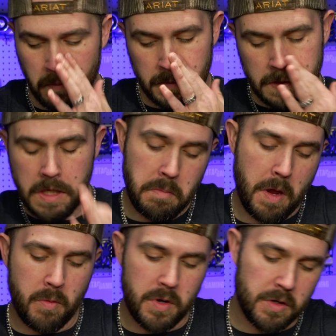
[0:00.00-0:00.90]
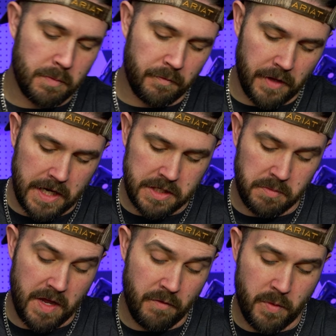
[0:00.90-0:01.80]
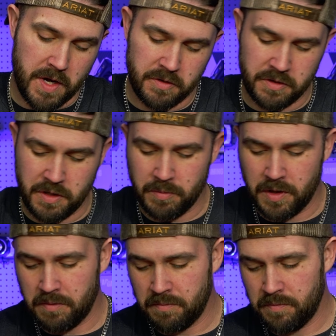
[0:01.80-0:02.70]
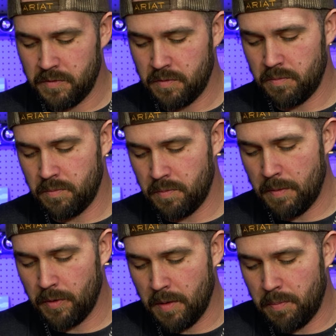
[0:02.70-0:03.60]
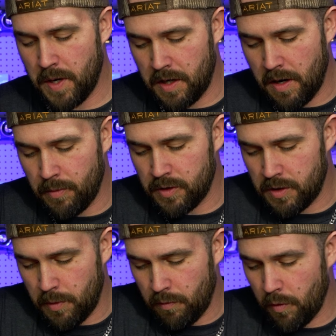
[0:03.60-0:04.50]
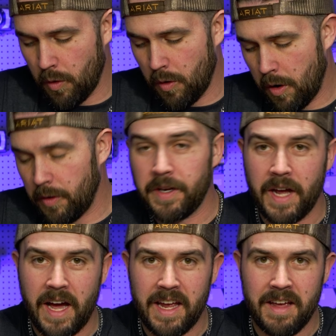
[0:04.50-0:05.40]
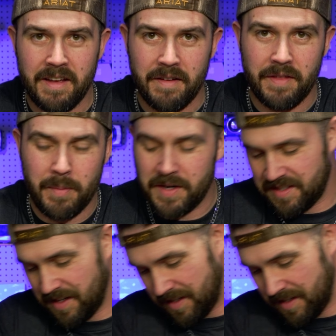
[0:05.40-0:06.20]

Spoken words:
think maybe we use them for like some giveaways or something. People can pick numbers and we roll all the die, if that makes any